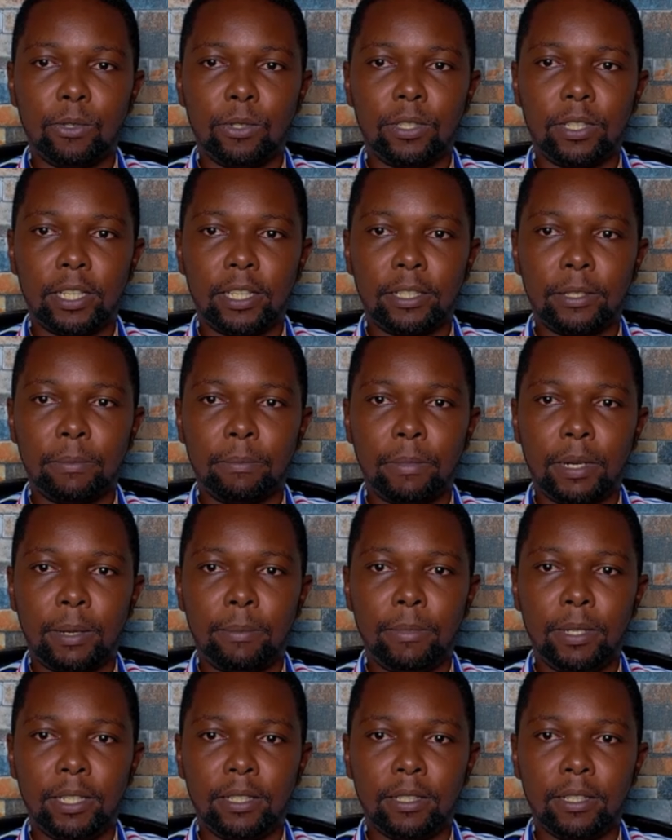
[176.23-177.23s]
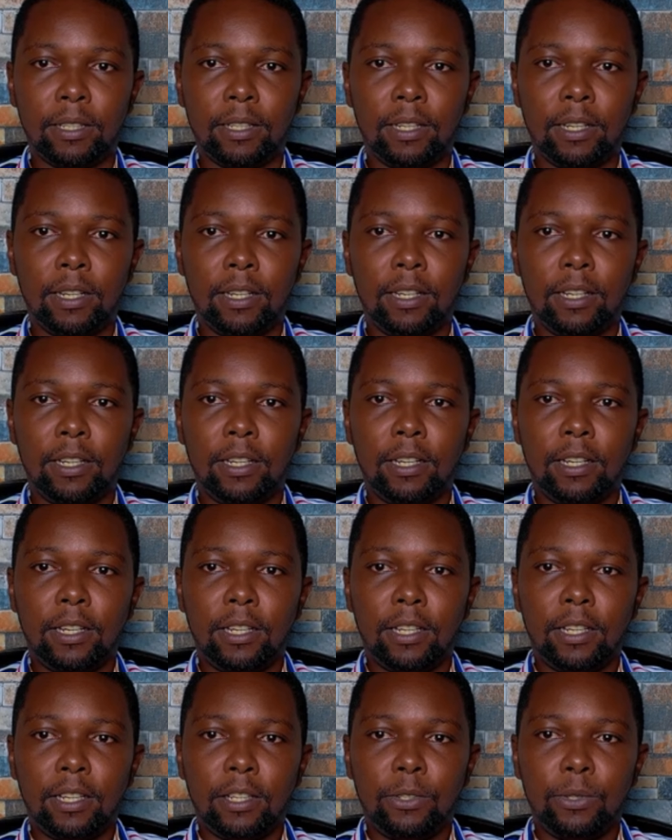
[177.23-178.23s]
Notary Public.
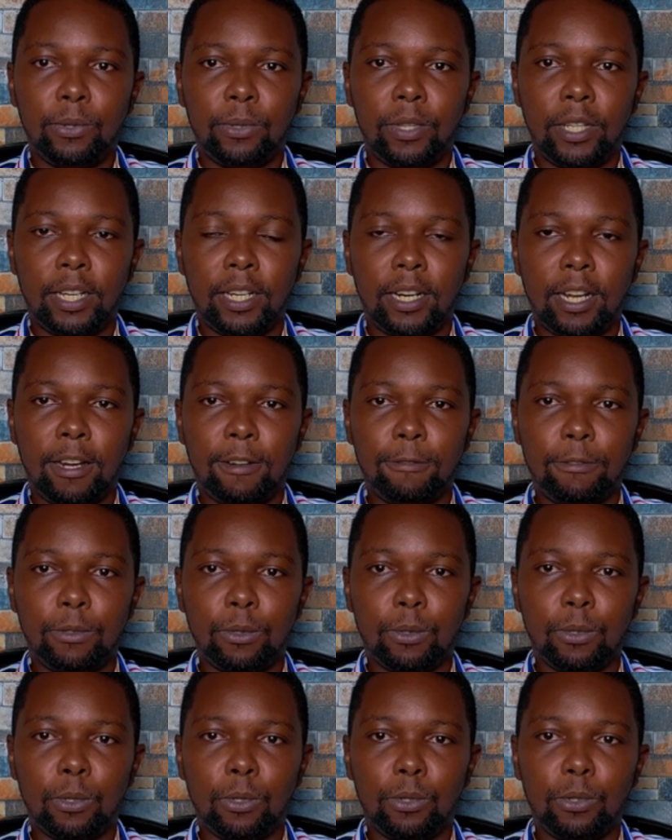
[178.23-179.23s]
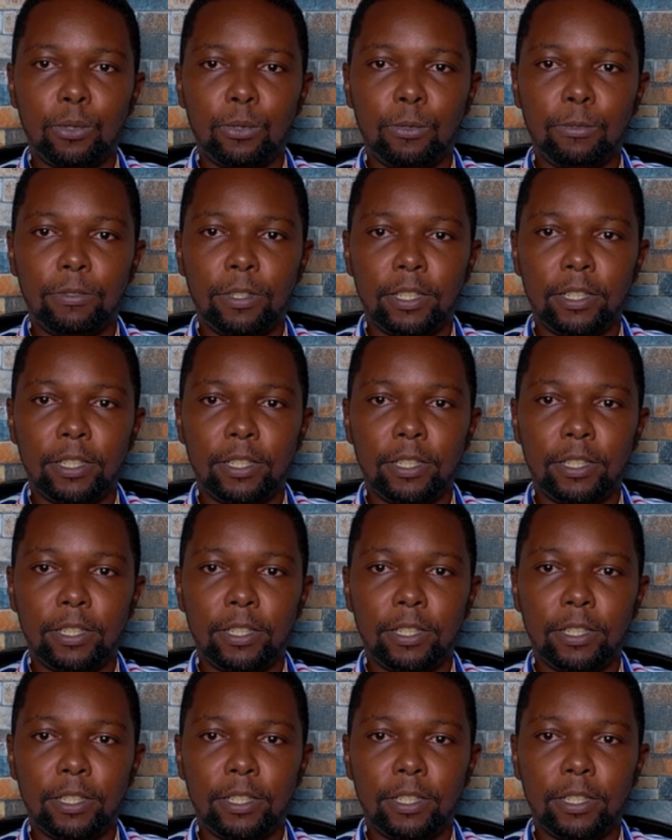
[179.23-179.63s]
You then have to go through